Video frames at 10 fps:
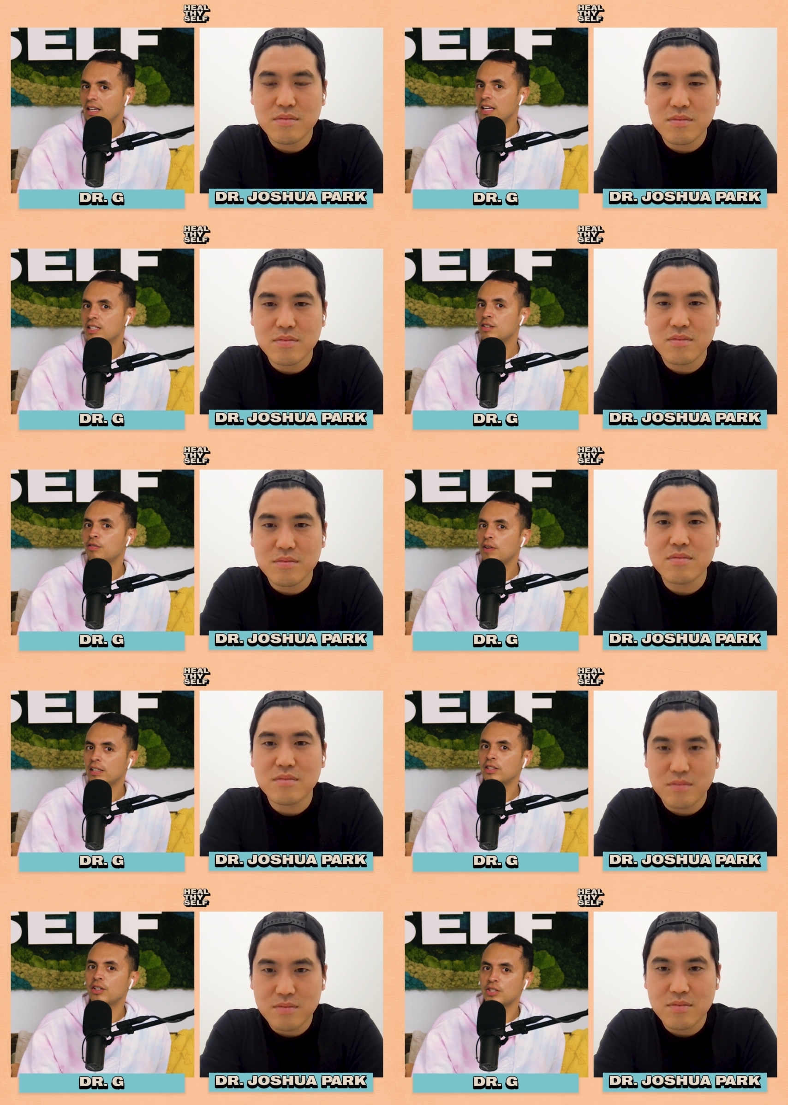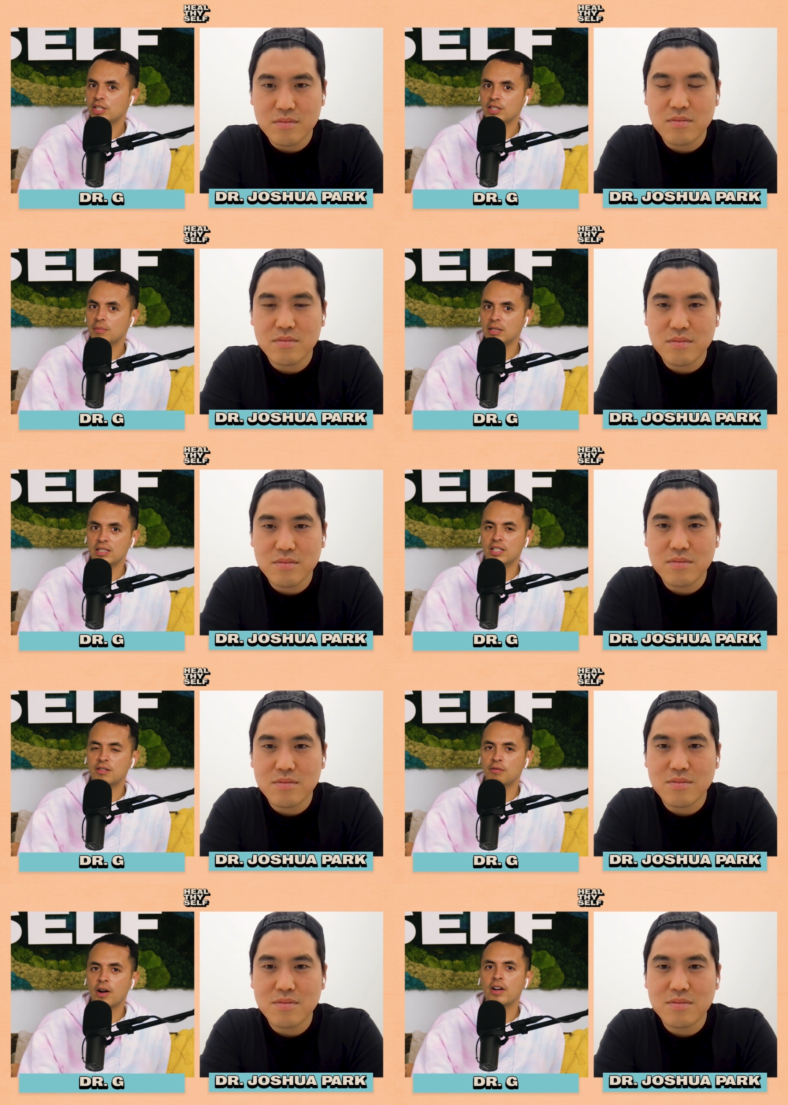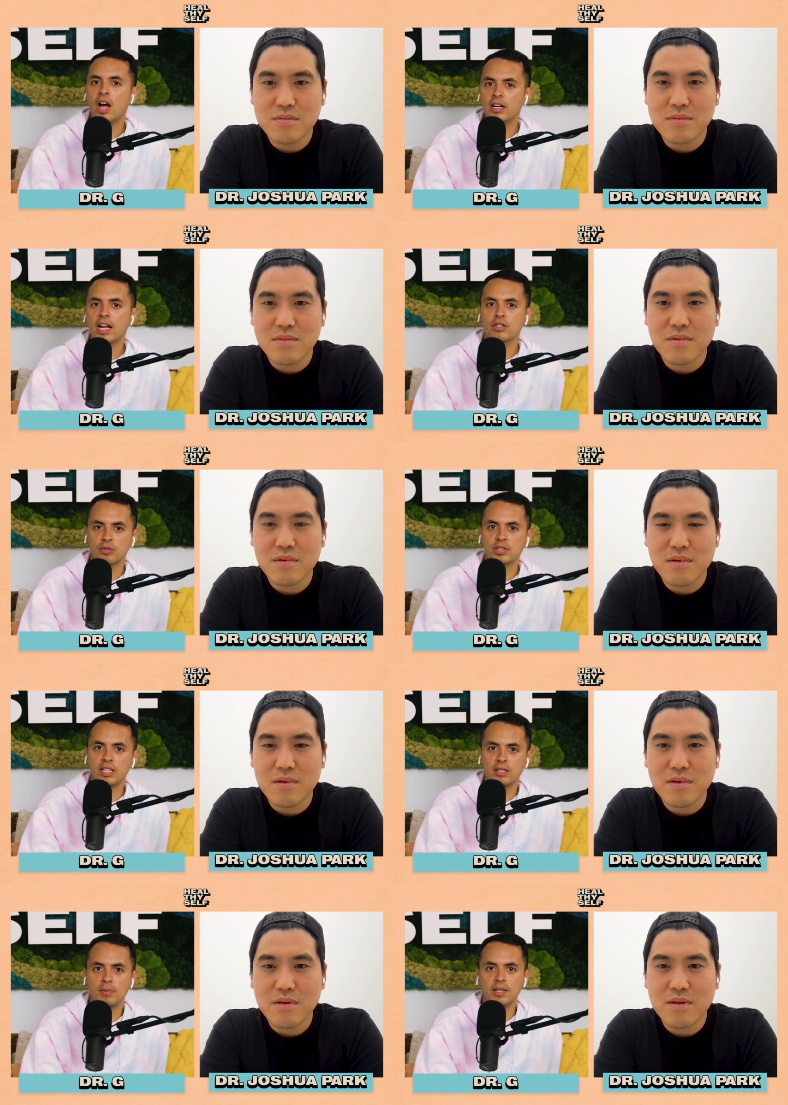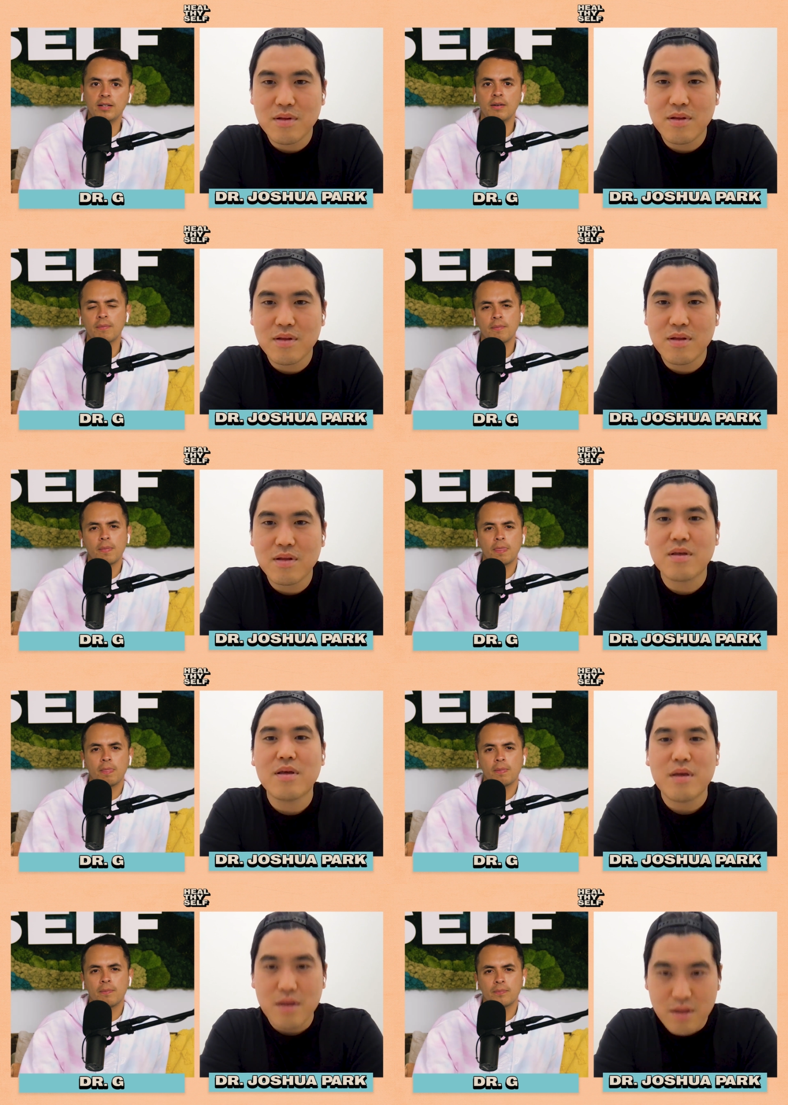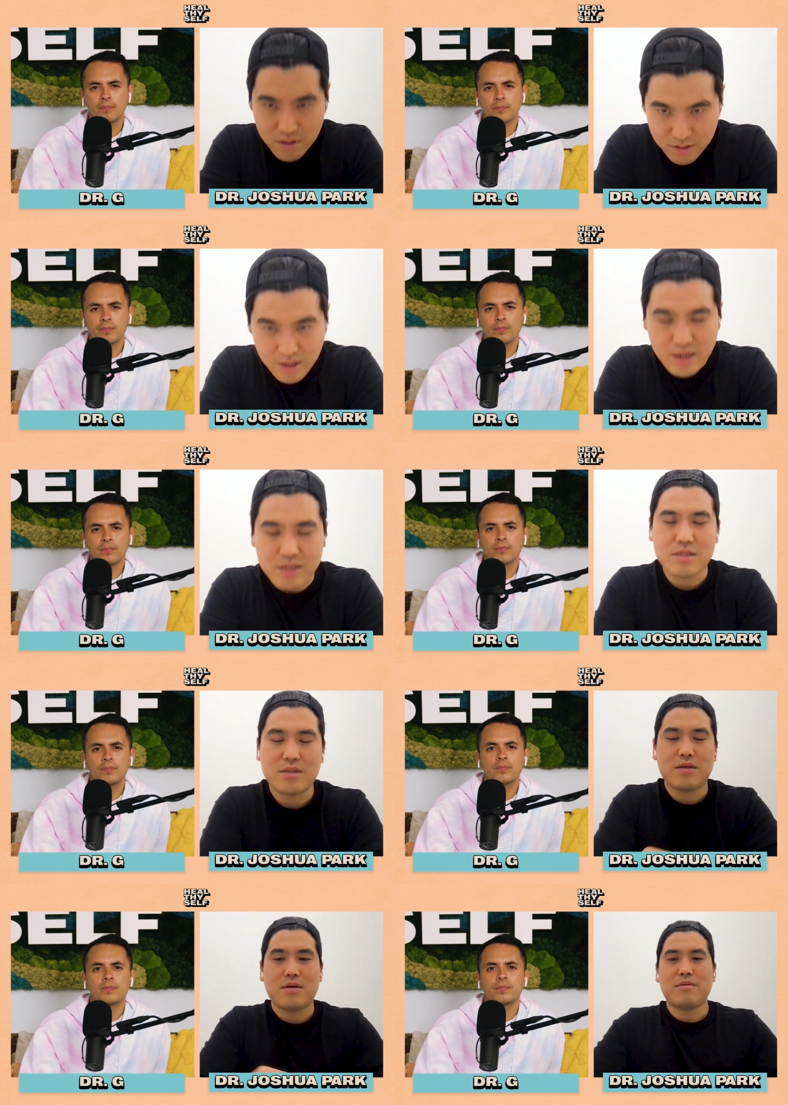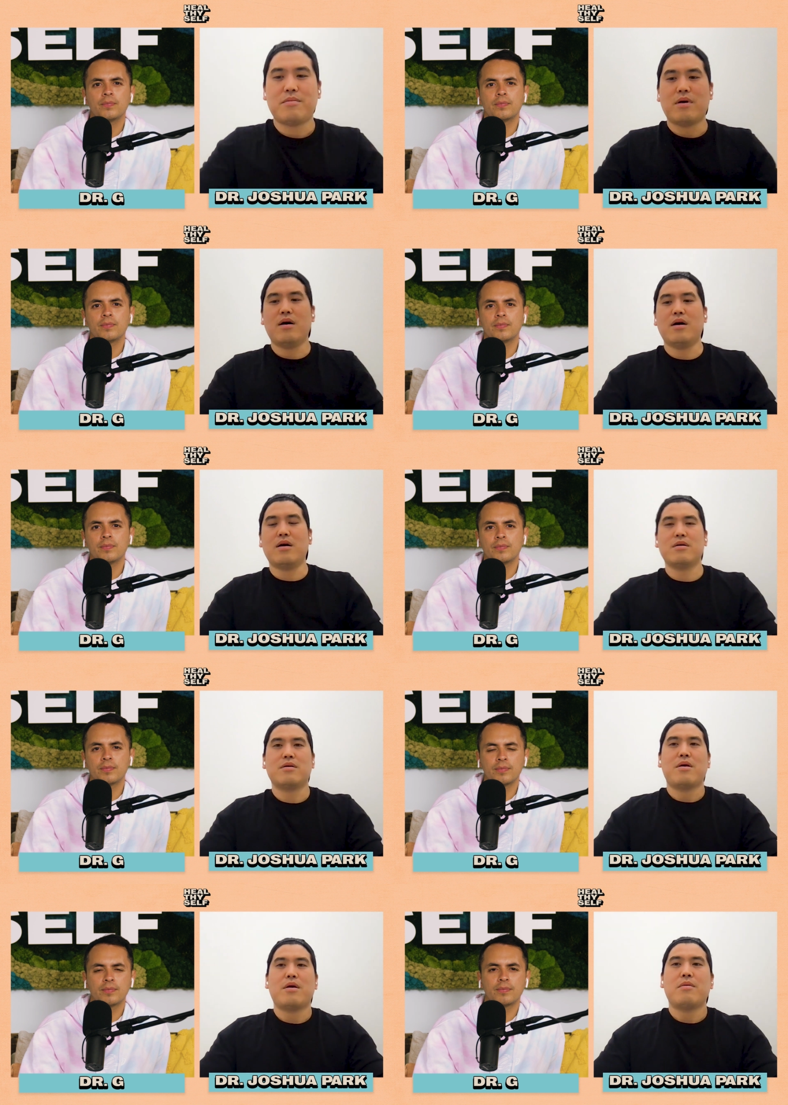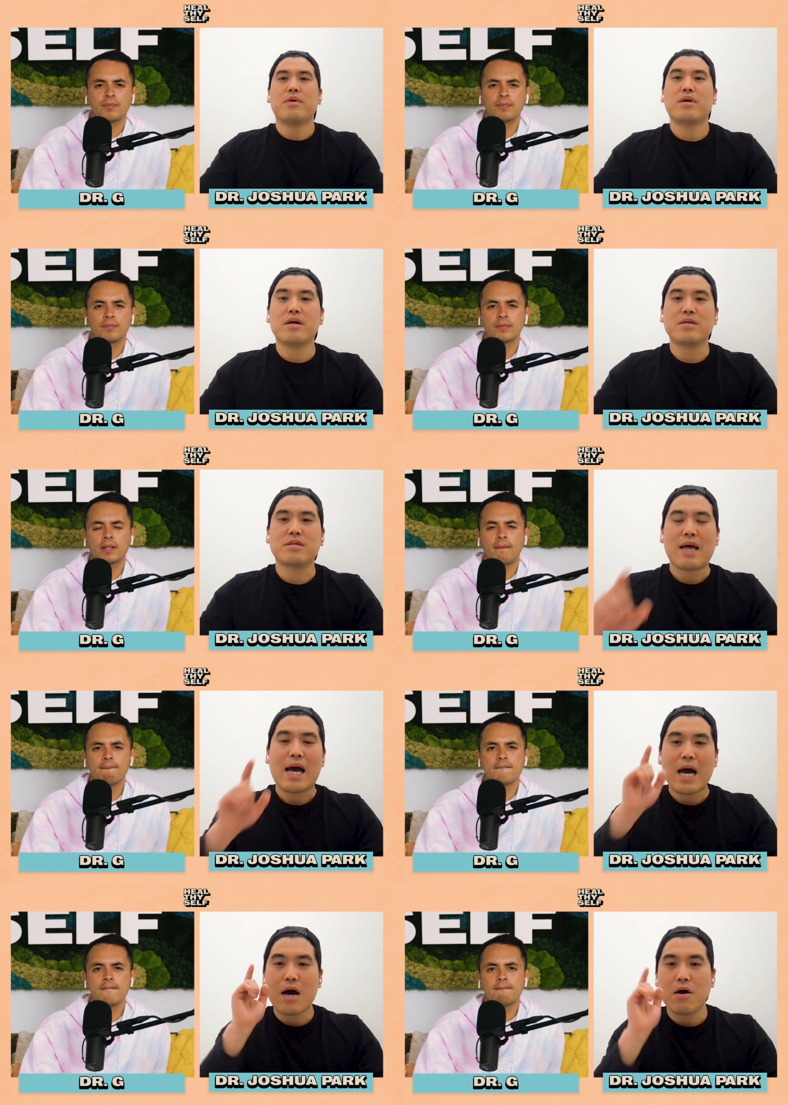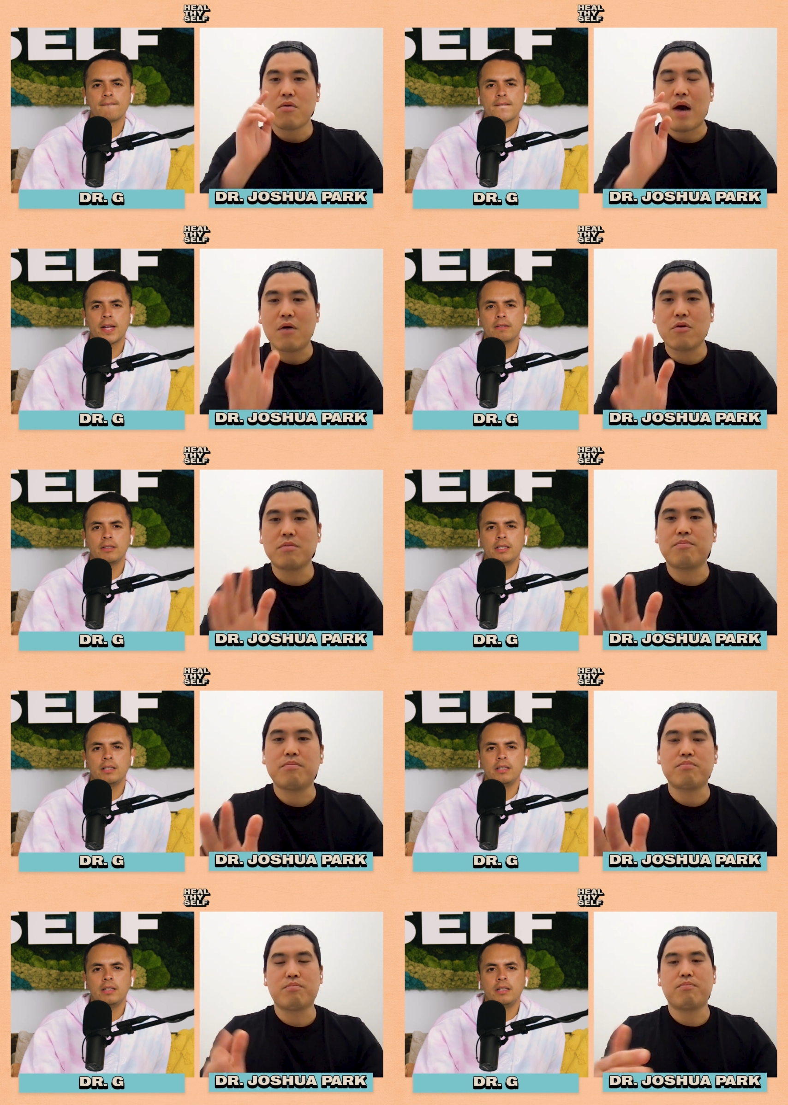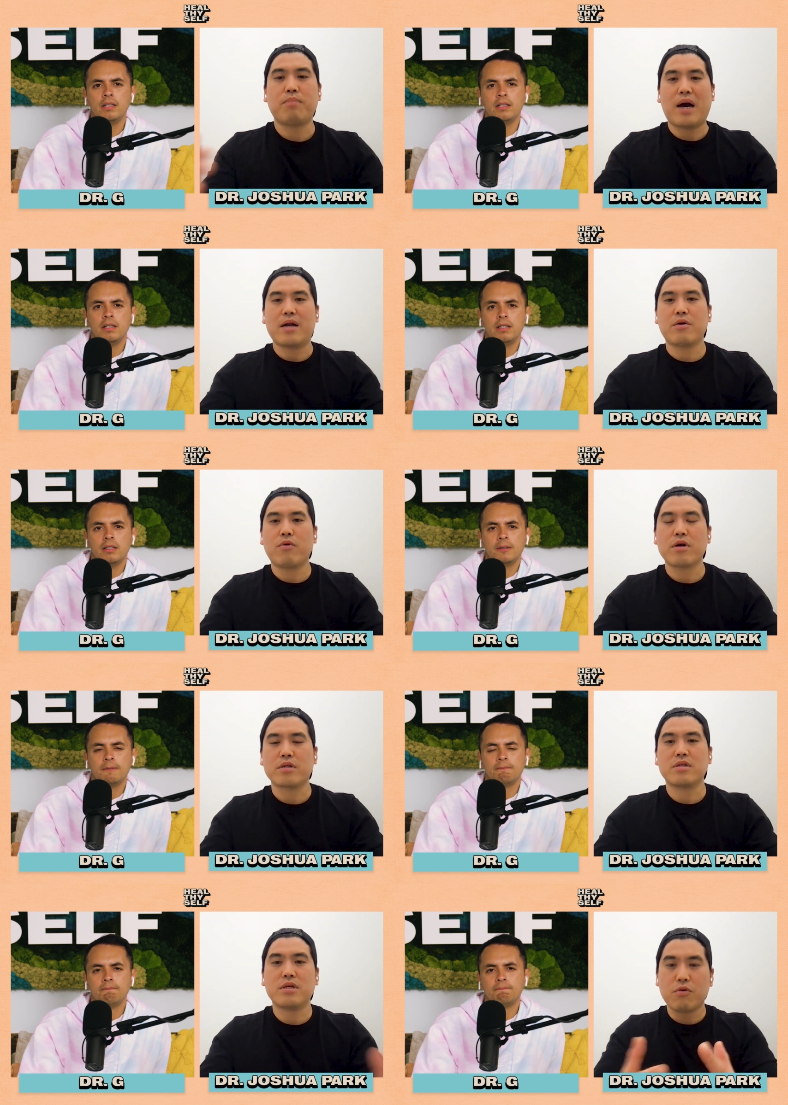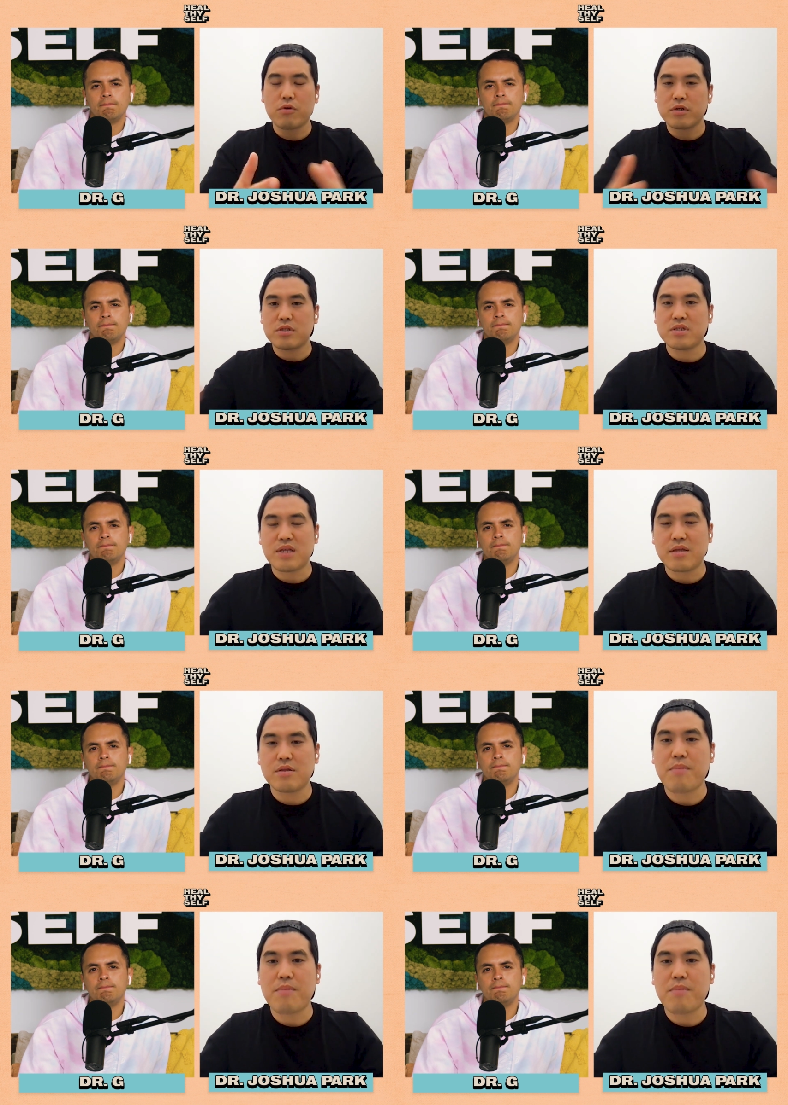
Speaker 1: it's affecting our system because it's a very unnatural state to be in
Speaker 2: yes uh, because how our body works in order to stay in the